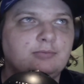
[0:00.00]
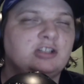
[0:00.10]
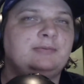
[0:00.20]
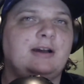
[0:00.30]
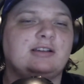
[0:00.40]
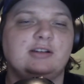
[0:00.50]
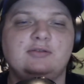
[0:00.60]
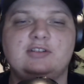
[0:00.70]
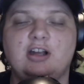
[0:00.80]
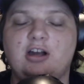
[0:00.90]

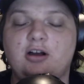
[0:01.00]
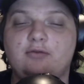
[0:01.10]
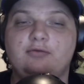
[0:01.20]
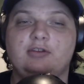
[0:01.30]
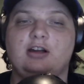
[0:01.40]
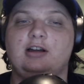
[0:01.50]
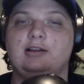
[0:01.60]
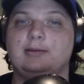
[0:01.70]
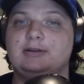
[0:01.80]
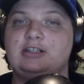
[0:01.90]
perspectives of
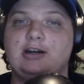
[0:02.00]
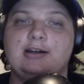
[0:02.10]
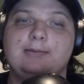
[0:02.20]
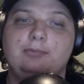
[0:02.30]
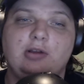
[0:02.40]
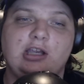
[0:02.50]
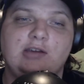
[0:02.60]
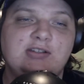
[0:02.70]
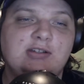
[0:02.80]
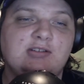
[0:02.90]
the libertarian
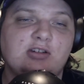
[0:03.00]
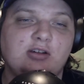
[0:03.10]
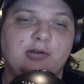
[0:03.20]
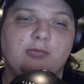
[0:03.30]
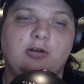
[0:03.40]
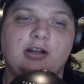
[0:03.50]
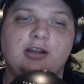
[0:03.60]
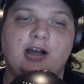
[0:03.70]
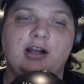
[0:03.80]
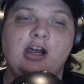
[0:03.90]
belief system and
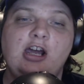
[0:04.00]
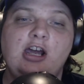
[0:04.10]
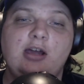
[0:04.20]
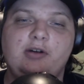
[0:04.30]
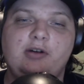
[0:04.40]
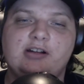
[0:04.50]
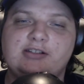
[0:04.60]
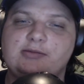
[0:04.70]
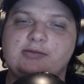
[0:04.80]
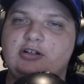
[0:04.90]
whatnot because
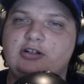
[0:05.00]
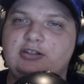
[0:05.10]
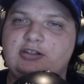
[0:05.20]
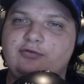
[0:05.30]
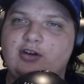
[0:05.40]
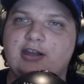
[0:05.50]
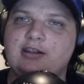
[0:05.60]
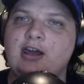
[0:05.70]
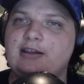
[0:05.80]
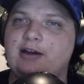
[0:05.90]
I'm starting to find
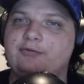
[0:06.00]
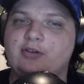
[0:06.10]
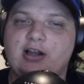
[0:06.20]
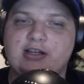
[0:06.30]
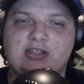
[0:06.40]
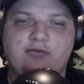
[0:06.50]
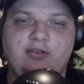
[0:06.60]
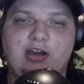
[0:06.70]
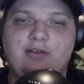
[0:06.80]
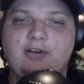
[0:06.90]
that
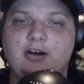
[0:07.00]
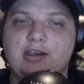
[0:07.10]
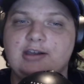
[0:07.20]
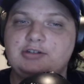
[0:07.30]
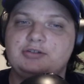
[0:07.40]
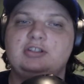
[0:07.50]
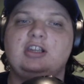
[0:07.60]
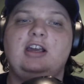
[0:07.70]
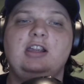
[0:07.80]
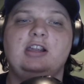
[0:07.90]
philosophy very
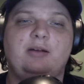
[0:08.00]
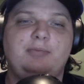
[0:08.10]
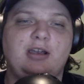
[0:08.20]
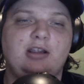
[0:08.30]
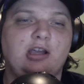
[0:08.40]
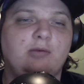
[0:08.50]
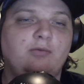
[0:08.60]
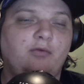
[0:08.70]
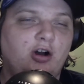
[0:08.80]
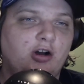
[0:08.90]
interesting and I've been
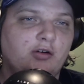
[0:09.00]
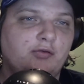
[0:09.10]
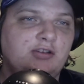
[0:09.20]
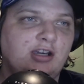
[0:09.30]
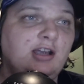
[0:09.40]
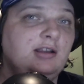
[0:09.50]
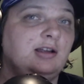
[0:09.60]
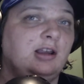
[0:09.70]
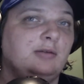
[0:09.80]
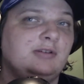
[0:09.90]
involved in
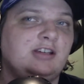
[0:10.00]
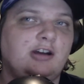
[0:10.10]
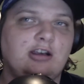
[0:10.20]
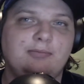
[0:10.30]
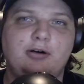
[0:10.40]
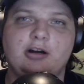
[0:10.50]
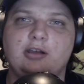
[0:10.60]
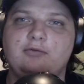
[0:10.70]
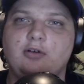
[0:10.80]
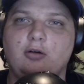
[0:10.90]
the Libertarian
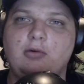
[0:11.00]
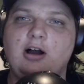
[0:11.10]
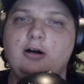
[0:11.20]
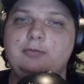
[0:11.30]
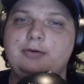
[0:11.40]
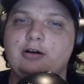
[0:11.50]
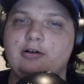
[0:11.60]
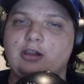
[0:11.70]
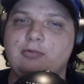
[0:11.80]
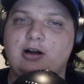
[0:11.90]
Party for a while,
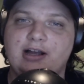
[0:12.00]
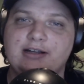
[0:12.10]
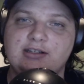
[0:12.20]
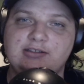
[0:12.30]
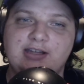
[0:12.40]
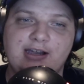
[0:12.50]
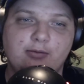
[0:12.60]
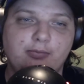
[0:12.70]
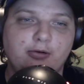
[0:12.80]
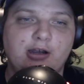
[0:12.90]
partly why I did
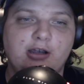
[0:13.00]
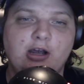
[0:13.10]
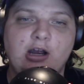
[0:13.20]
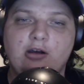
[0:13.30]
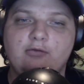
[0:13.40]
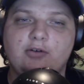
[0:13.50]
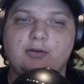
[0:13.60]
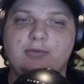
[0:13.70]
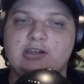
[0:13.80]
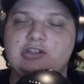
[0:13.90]
take a break
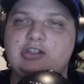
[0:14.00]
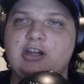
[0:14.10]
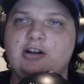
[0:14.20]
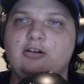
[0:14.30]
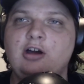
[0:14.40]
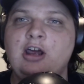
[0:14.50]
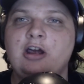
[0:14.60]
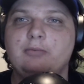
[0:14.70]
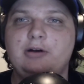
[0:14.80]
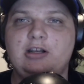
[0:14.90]
from this channel.
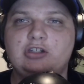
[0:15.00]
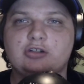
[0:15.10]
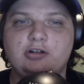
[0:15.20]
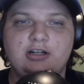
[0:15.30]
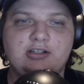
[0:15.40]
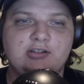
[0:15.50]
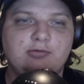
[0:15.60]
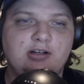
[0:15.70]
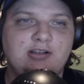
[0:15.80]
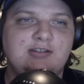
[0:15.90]
But in short, I just
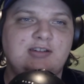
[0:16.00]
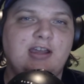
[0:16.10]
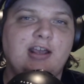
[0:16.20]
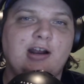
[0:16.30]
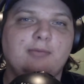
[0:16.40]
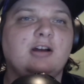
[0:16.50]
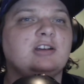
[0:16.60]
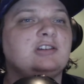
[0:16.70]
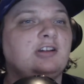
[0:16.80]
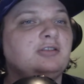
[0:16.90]
wanted to say that I'm going
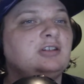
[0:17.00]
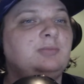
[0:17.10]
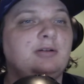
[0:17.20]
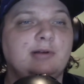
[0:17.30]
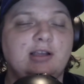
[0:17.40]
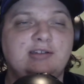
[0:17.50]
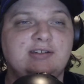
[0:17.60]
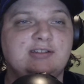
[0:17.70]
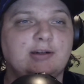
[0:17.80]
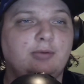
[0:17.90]
to start to be
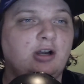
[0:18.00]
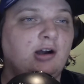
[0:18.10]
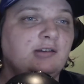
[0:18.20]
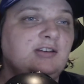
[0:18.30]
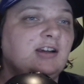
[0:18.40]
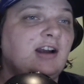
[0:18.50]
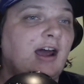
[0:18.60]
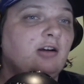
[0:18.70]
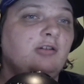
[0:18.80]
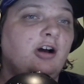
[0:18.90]
releasing some content.
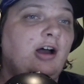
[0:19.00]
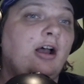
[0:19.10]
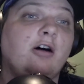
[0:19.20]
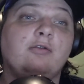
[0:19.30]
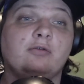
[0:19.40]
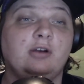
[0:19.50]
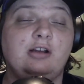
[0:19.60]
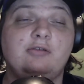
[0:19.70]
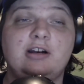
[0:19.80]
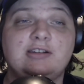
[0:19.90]
I don't know how
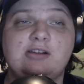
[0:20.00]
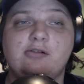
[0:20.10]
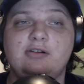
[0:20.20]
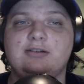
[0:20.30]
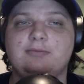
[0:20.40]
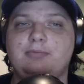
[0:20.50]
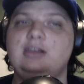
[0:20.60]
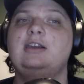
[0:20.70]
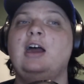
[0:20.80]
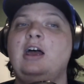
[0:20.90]
frequent it's going to
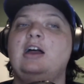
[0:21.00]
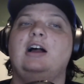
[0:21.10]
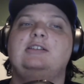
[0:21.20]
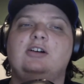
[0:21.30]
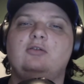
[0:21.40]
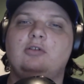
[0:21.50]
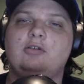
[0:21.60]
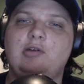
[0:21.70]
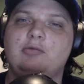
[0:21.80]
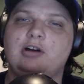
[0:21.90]
be. I don't
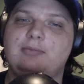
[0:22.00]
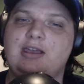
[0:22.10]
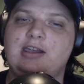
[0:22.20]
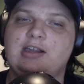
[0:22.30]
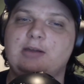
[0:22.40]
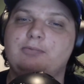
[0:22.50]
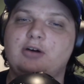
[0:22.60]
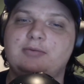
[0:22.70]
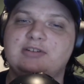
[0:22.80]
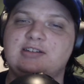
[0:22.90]
really want to make any
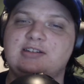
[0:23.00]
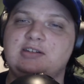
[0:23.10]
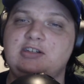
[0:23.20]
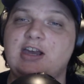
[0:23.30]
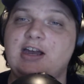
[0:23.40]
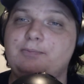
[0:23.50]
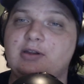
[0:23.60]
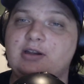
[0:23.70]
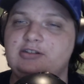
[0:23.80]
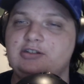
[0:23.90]
promises yet
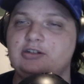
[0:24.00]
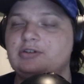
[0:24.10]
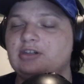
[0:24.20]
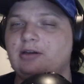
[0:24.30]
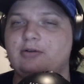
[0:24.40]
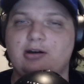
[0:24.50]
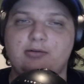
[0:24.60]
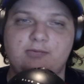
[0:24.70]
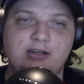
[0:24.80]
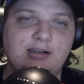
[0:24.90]
because usually when
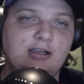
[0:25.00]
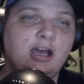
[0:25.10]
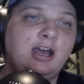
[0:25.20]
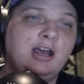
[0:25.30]
I did